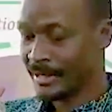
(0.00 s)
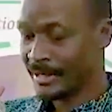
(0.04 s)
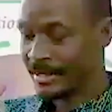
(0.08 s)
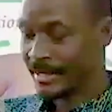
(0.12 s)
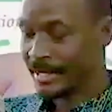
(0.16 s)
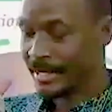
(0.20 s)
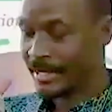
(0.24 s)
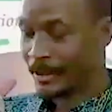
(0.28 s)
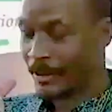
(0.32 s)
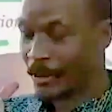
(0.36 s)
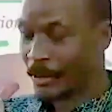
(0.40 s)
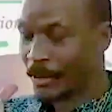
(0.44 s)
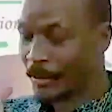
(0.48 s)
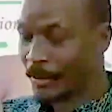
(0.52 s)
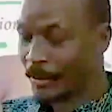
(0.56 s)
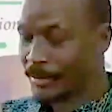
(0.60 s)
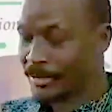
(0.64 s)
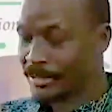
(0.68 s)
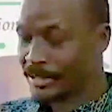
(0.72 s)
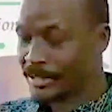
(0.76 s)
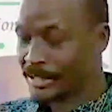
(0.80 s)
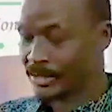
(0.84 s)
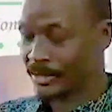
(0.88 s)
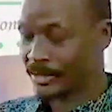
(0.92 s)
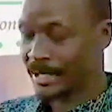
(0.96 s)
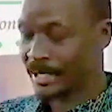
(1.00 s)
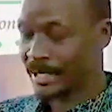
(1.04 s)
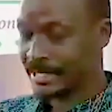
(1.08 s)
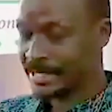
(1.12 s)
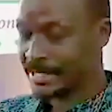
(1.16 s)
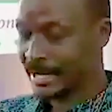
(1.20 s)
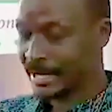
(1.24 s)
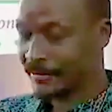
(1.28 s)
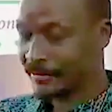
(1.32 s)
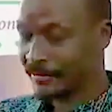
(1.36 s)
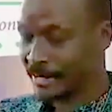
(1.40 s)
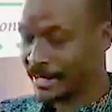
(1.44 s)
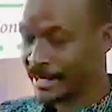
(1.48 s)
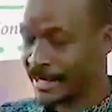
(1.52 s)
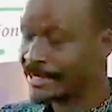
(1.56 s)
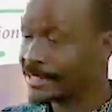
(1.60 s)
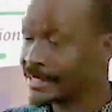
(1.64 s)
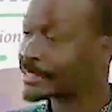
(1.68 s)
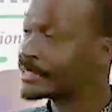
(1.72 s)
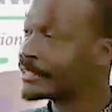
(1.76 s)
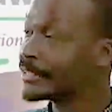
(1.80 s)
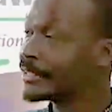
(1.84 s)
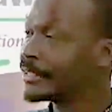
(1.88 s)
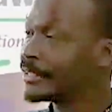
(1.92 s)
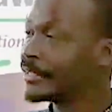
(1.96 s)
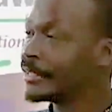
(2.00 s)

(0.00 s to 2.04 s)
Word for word: that our composition as Africans